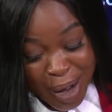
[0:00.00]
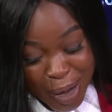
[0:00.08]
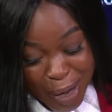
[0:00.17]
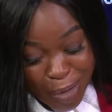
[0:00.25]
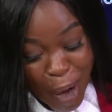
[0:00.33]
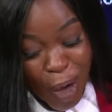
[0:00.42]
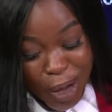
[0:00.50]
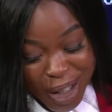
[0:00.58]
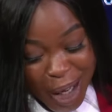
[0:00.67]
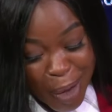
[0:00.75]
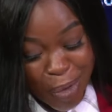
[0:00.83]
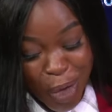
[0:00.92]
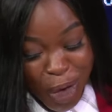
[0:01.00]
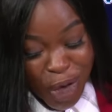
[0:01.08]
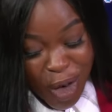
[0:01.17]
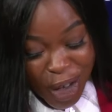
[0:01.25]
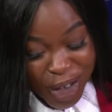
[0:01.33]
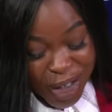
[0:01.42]
the vast
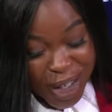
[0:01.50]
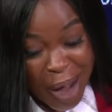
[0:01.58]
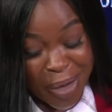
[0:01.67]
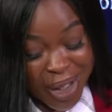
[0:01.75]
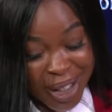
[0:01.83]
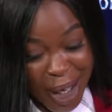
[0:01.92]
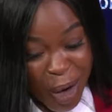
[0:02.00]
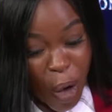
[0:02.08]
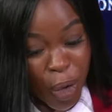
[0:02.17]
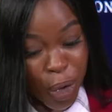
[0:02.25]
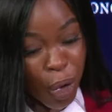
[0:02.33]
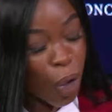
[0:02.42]
infrastructure deficit on the